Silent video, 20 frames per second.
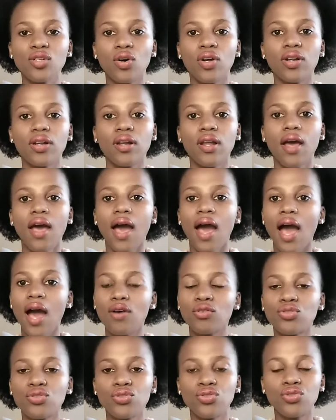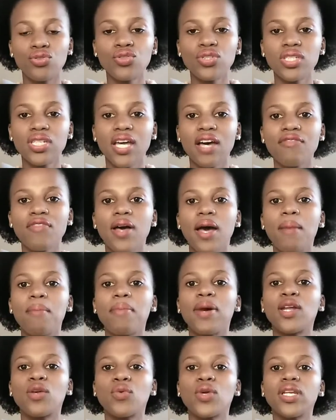on how to do stuff,
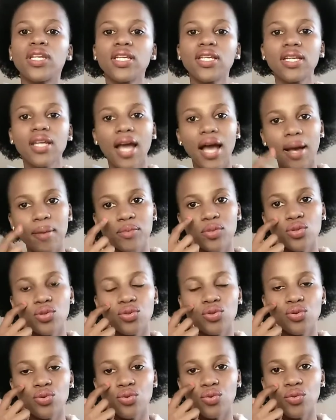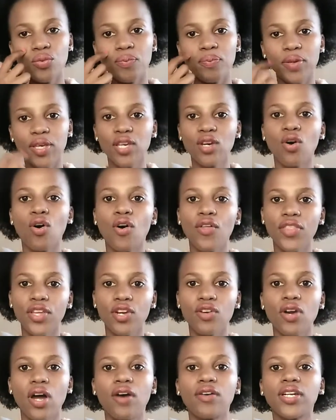but when it comes to being on the
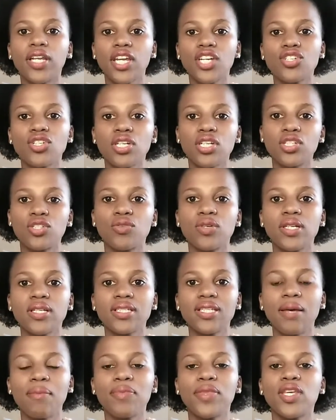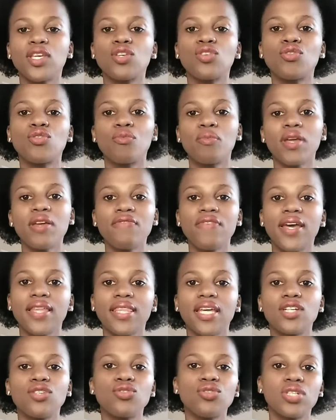ground, actually doing something, you may find
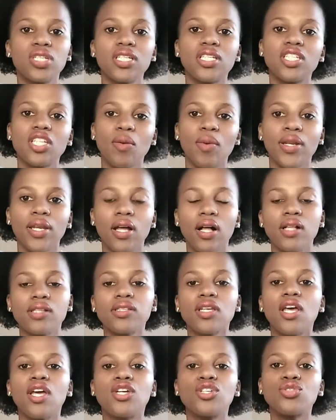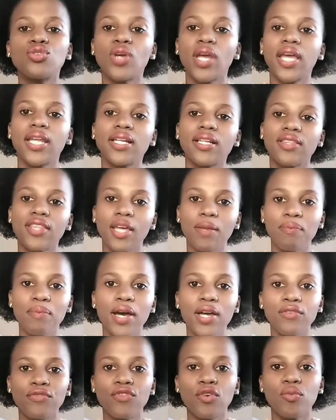that you need someone else to handle that
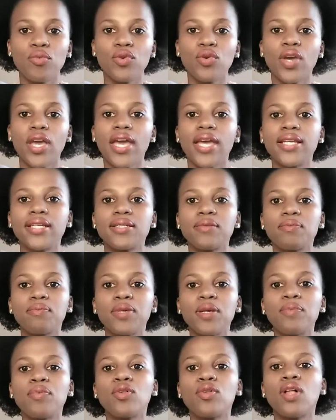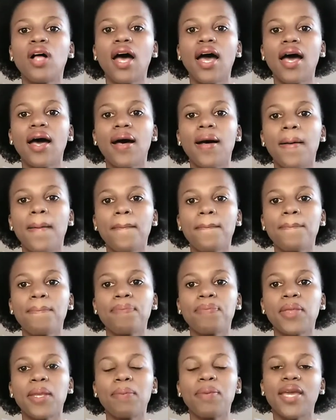part from you, and people are
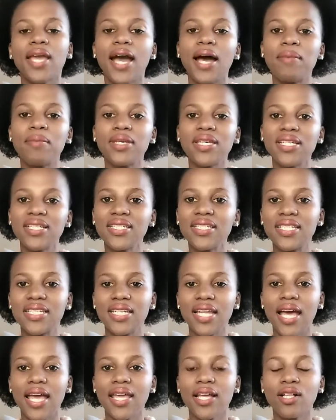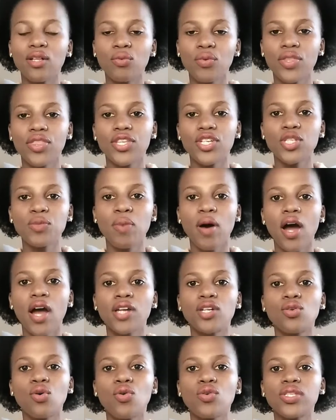become in denial with this
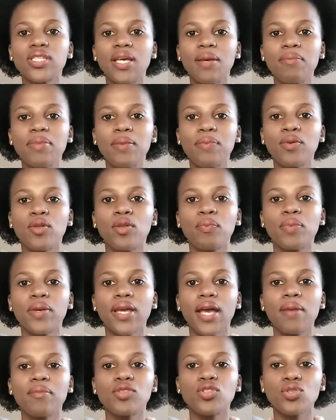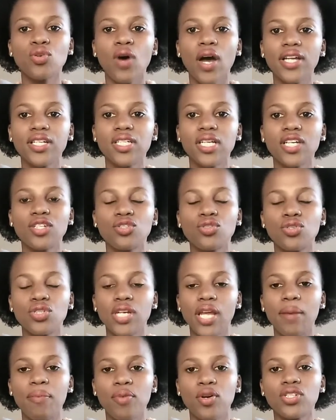part, or some people become so attached to
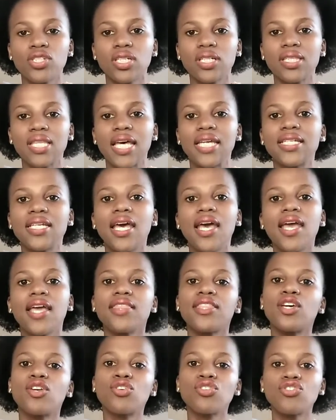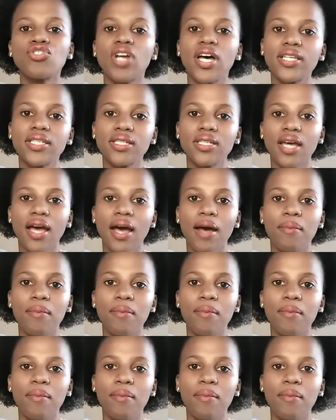their project that they don't trust